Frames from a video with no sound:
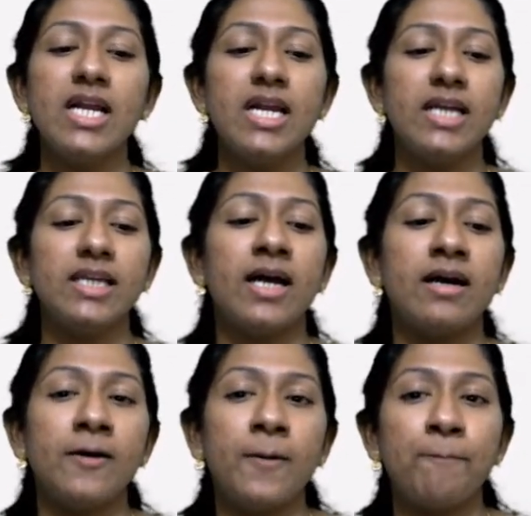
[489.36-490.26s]

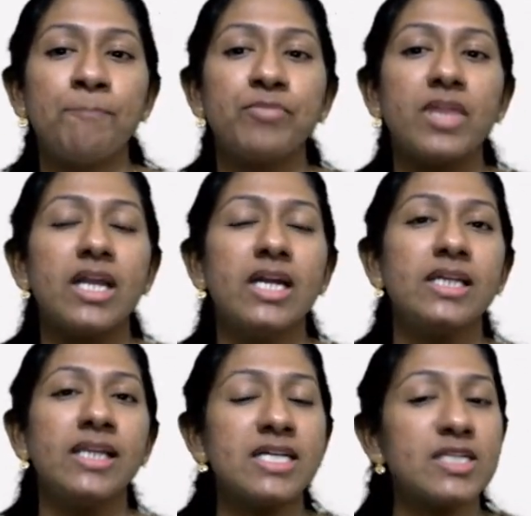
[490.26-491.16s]
Now,
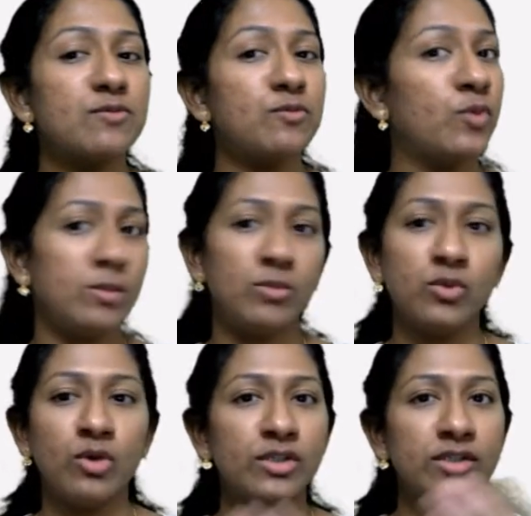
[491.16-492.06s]
next we'll
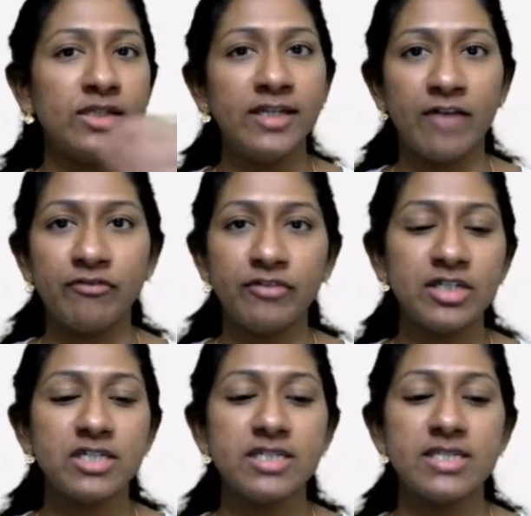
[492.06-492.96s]
move on to the
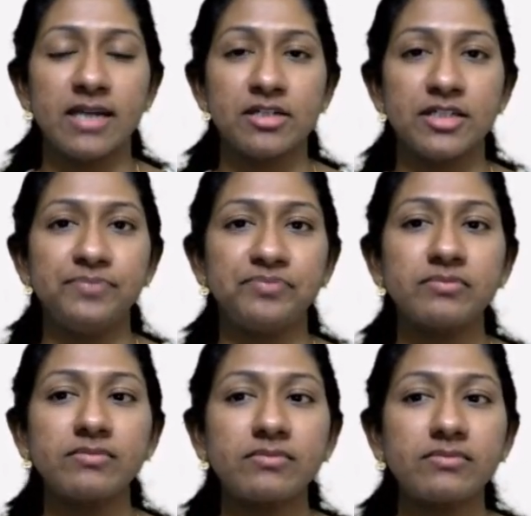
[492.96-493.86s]
definition section.
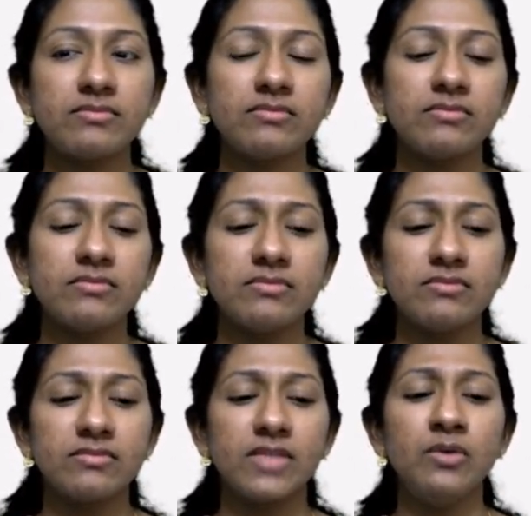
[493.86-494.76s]

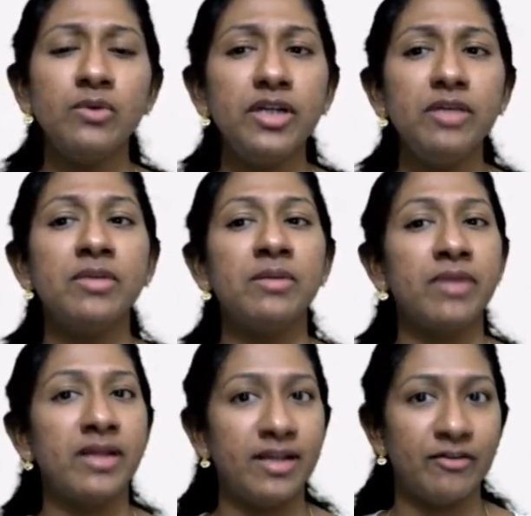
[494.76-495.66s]
What do you mean
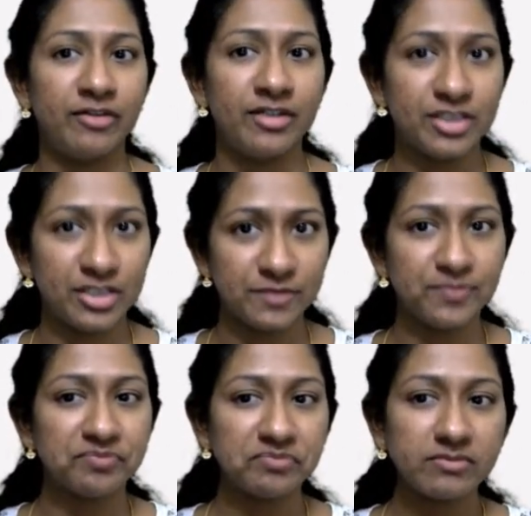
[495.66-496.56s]
by definition?
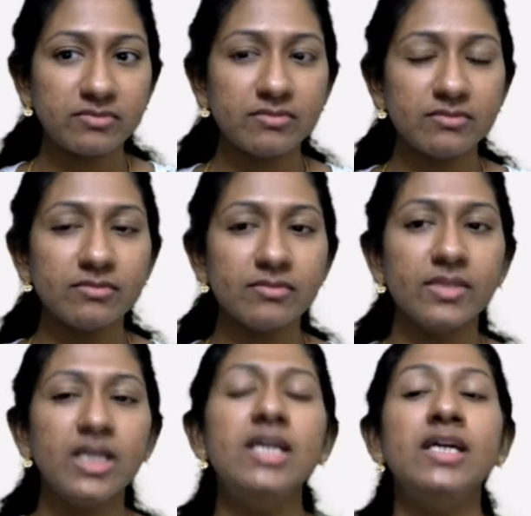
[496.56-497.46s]

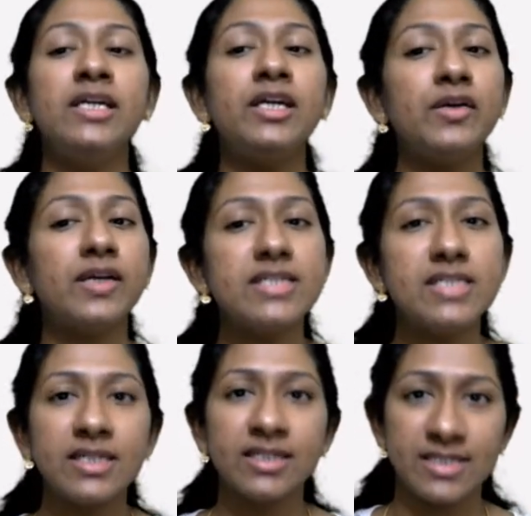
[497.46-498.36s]
Here you can
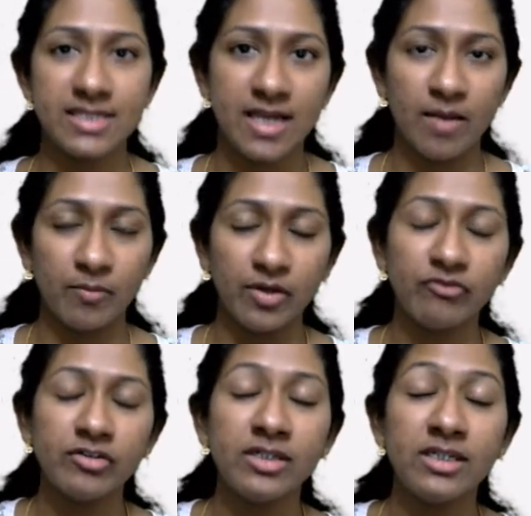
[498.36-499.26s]
see an example.
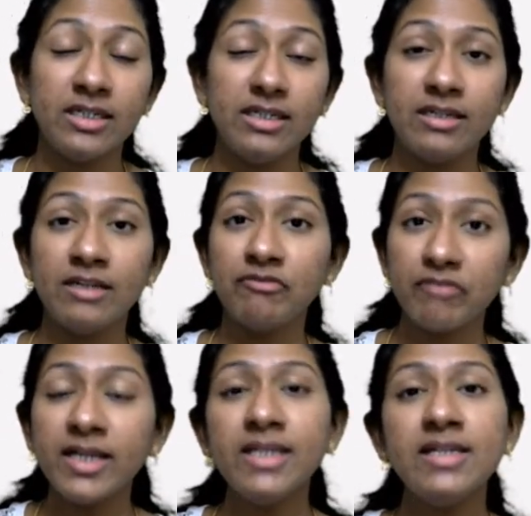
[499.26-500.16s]
For
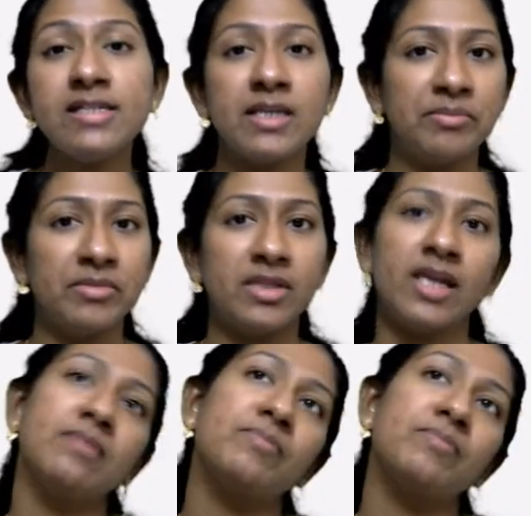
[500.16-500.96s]
defining something,